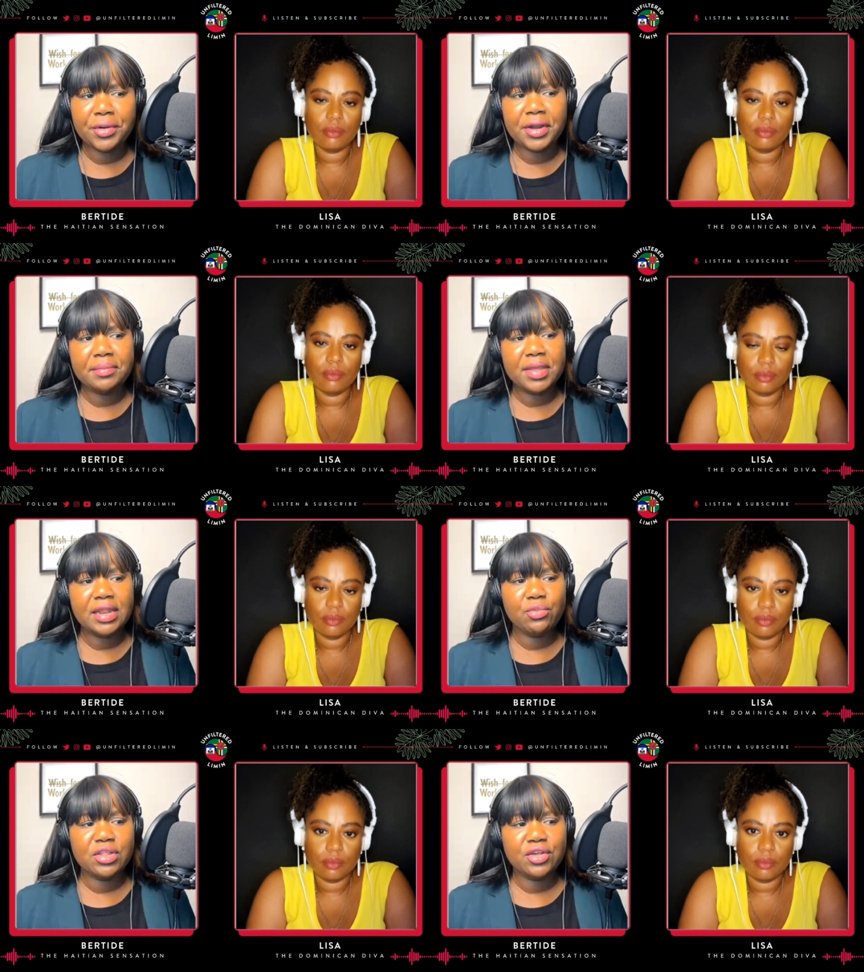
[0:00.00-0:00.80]
Speaker 1: You know what I
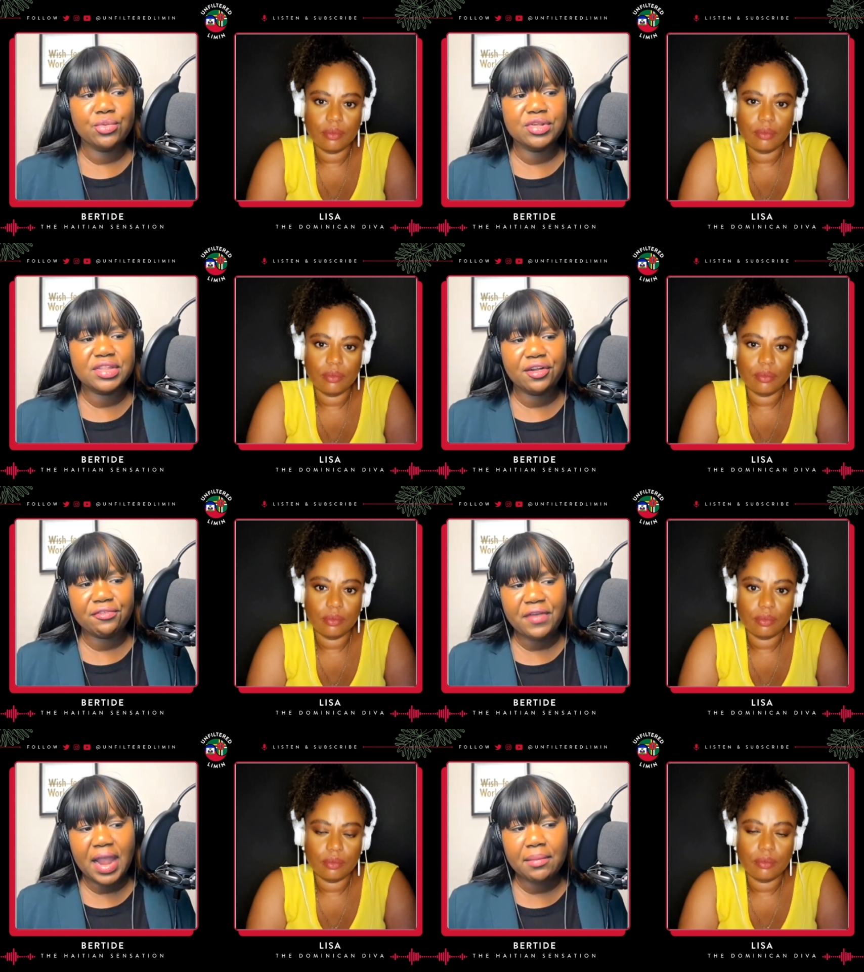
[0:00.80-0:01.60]
mean? Whether it was
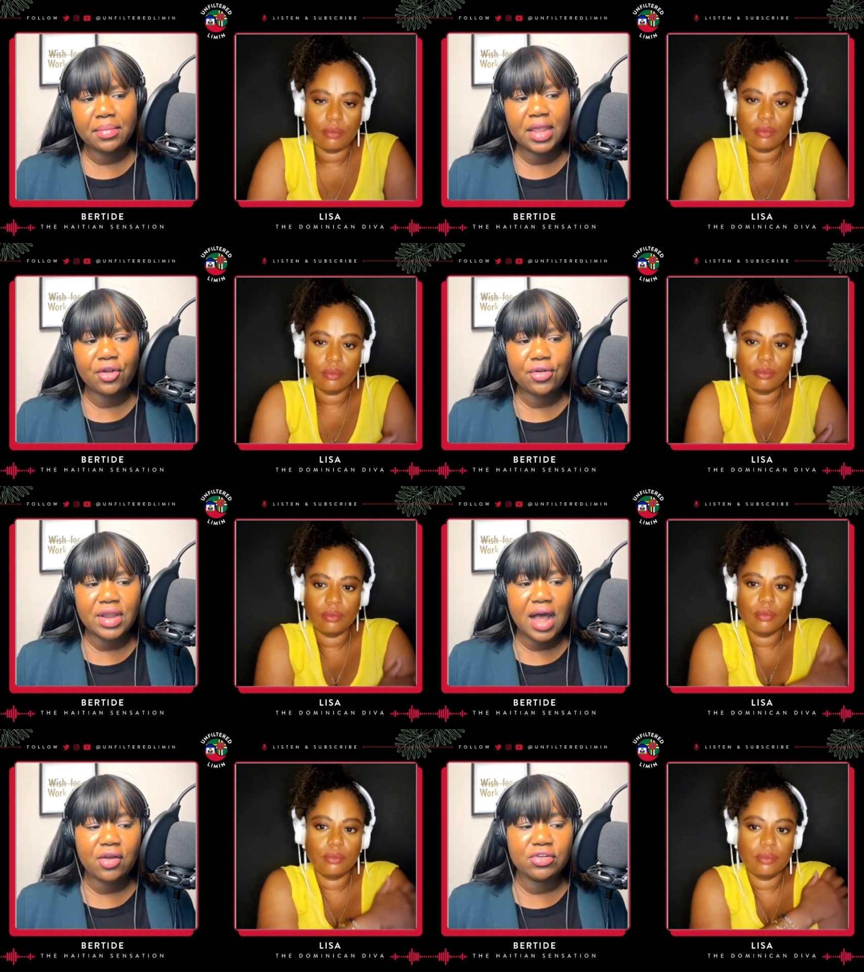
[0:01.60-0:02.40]
their family
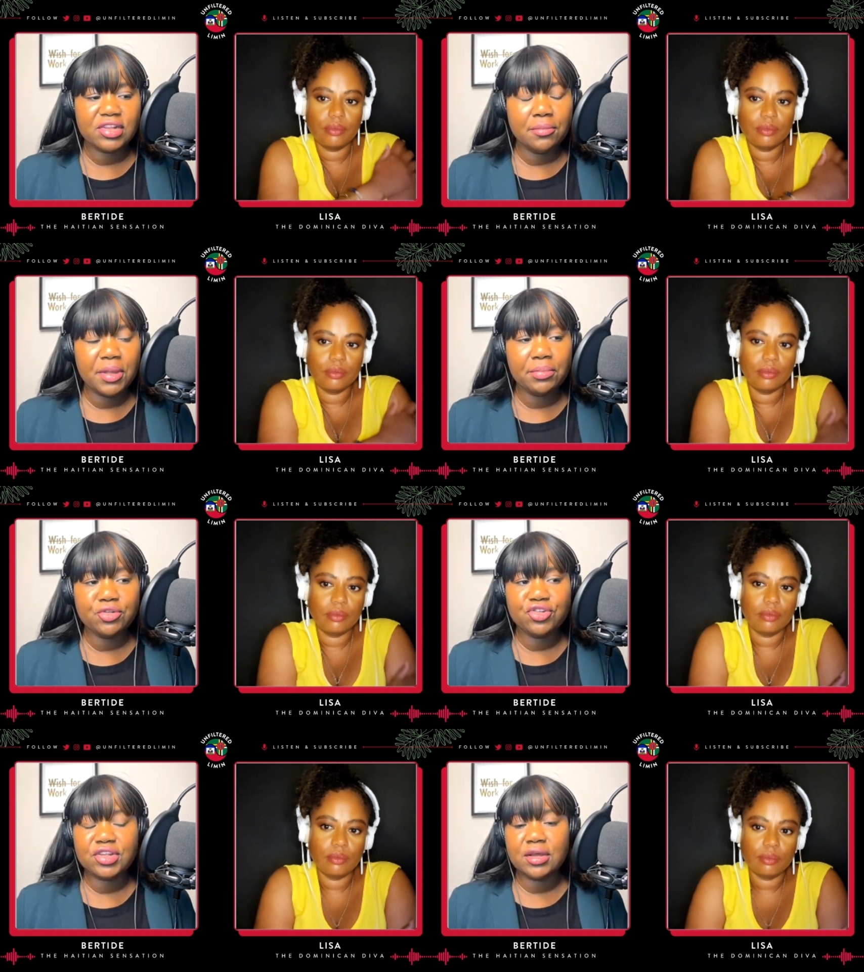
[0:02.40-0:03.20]
or not, or some
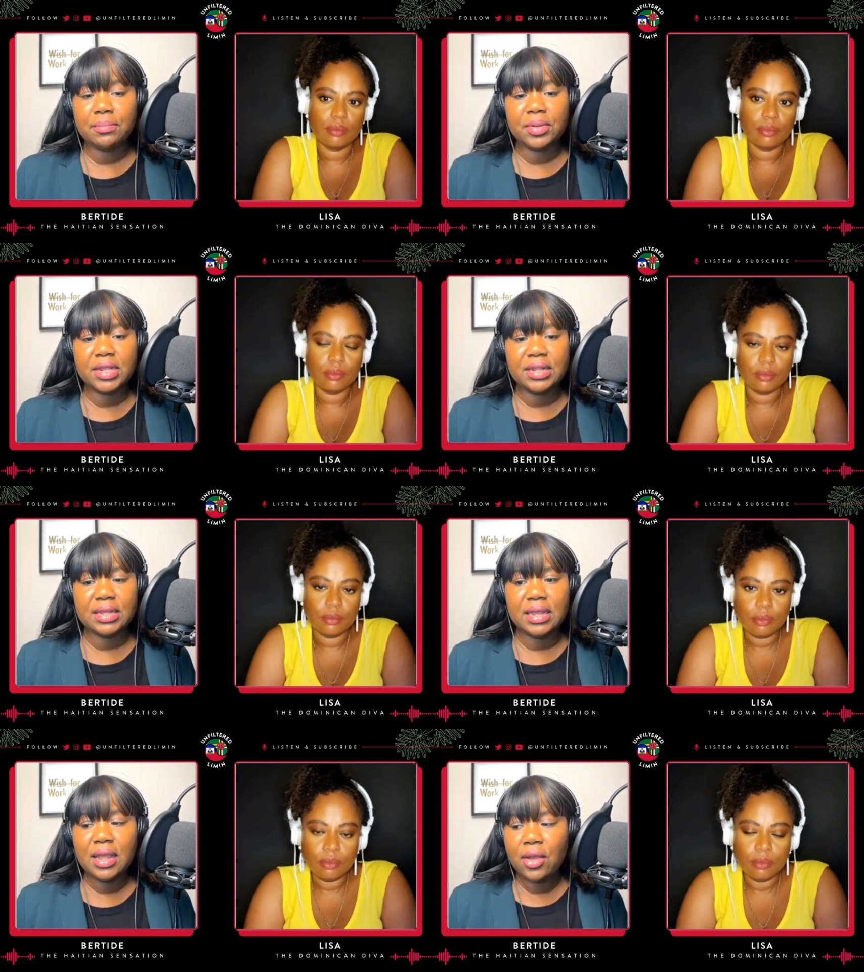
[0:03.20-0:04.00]
people just
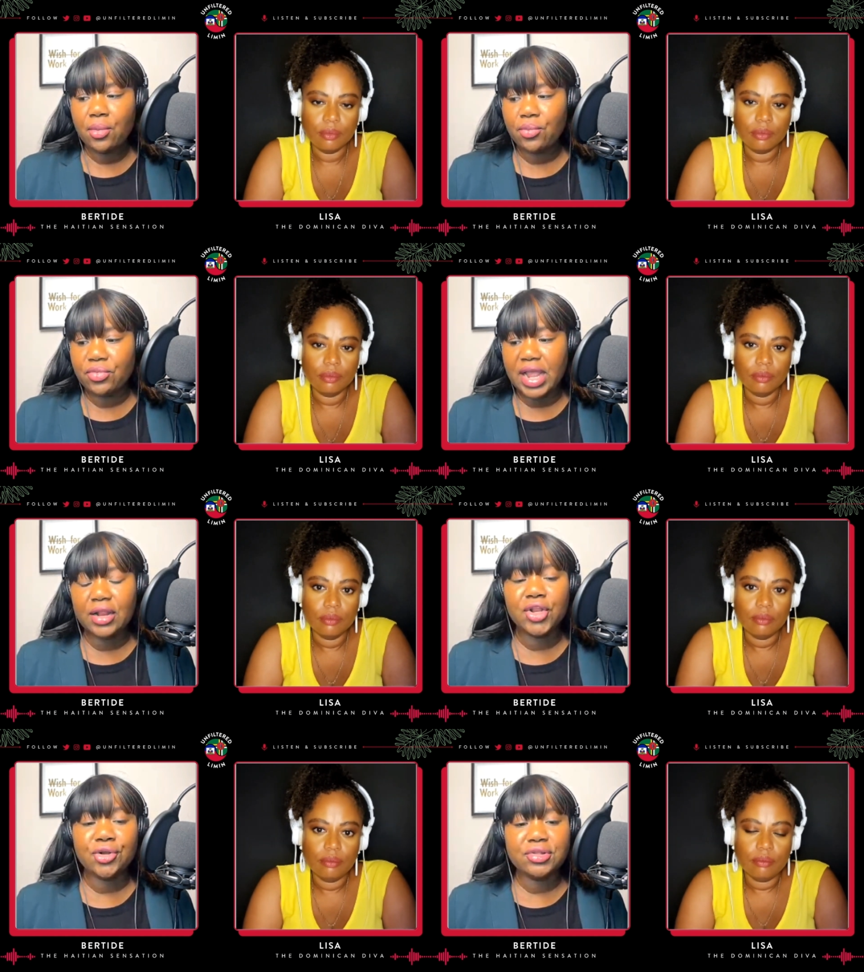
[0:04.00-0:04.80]
completely, they